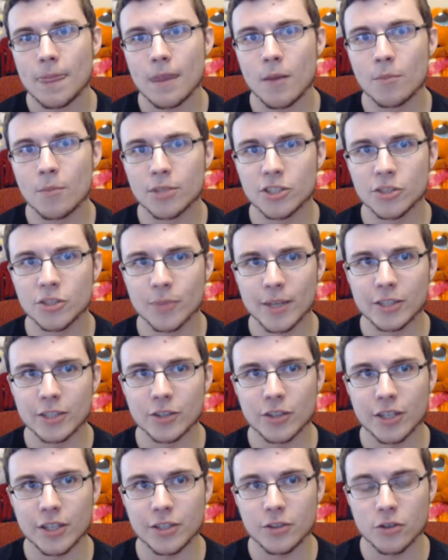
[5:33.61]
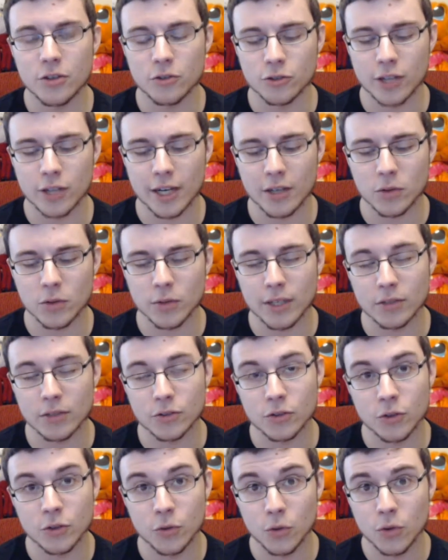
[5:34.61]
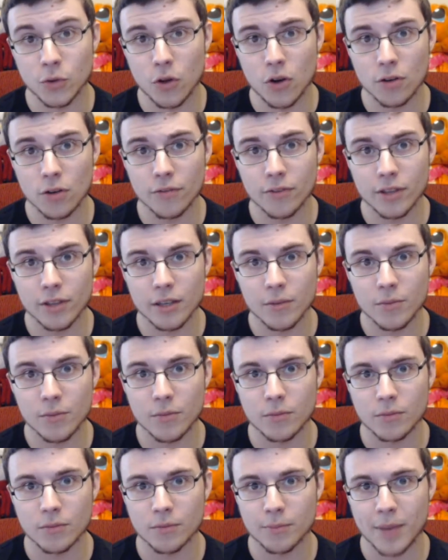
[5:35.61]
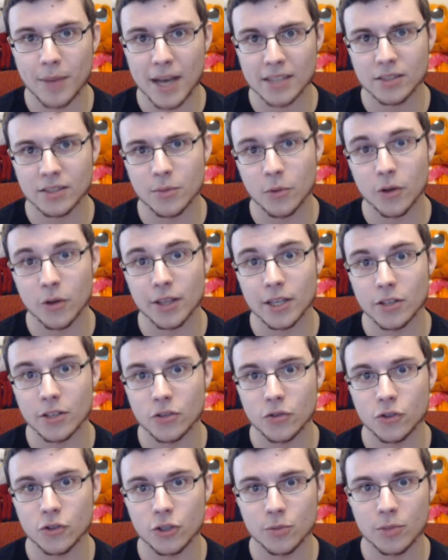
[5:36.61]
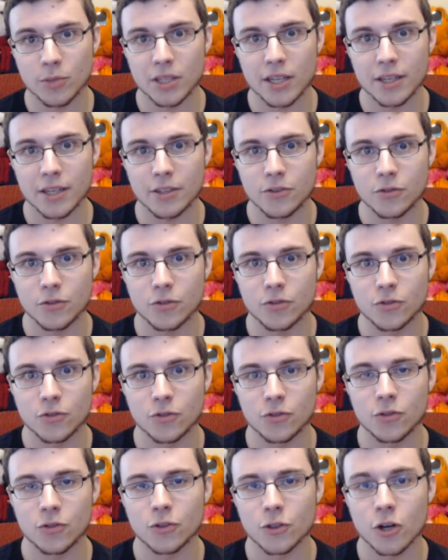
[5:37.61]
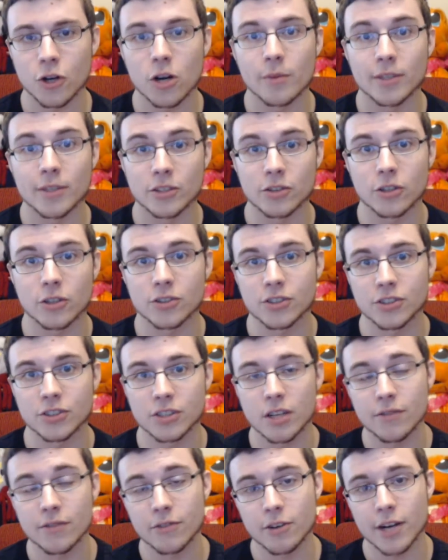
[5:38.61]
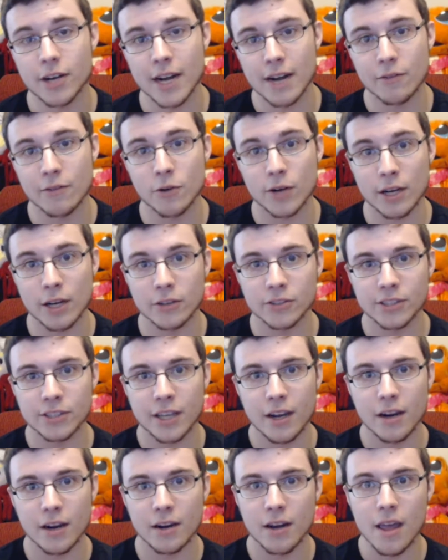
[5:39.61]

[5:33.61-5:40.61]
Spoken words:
But just make sure that you don't try to hold out too long for them, past the point that you should be, that your tournament starts to suffer and everyone else there